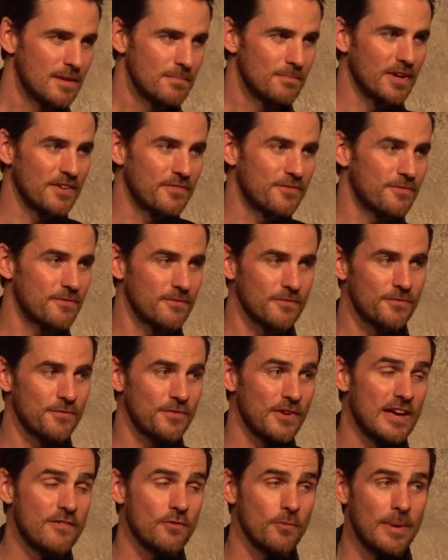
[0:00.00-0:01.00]
Your favorite? My
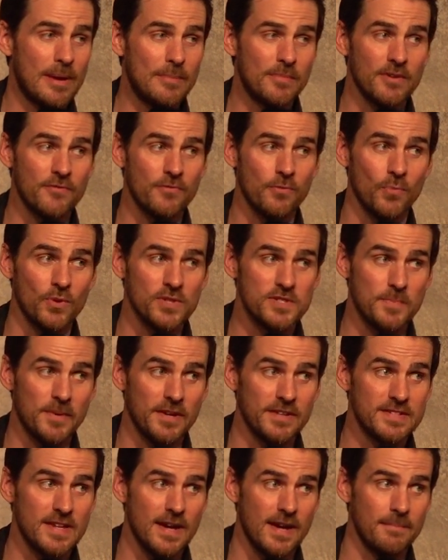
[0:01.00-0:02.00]
favorite memory from Once
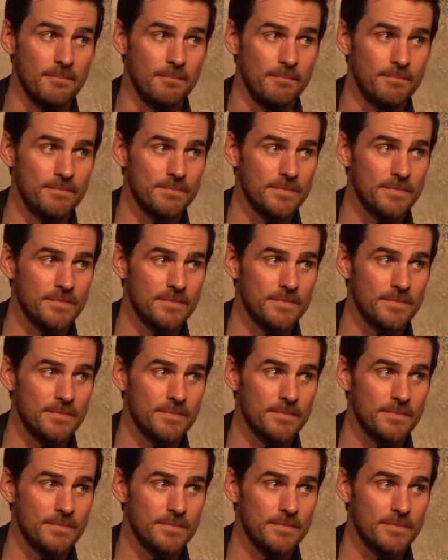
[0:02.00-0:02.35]
Upon a Time?